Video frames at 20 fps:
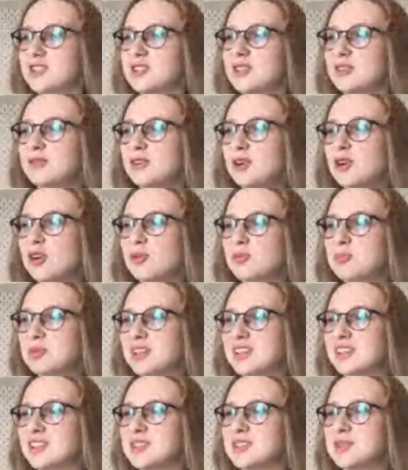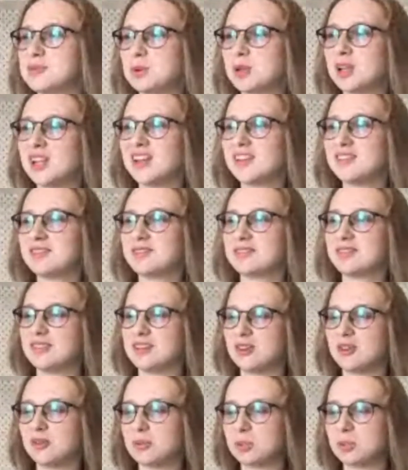first of all, because we live
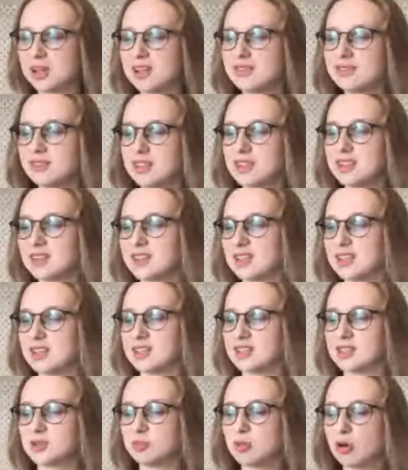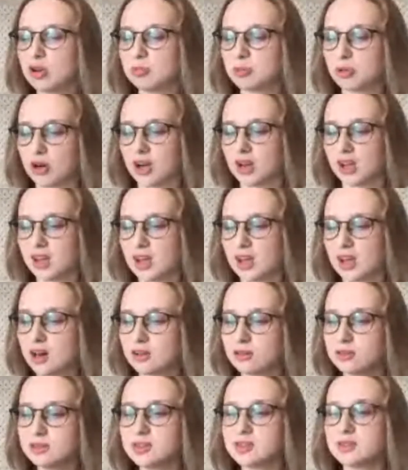uh, we live in the small boarding
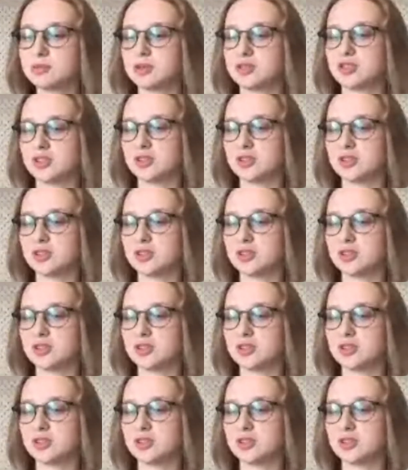house,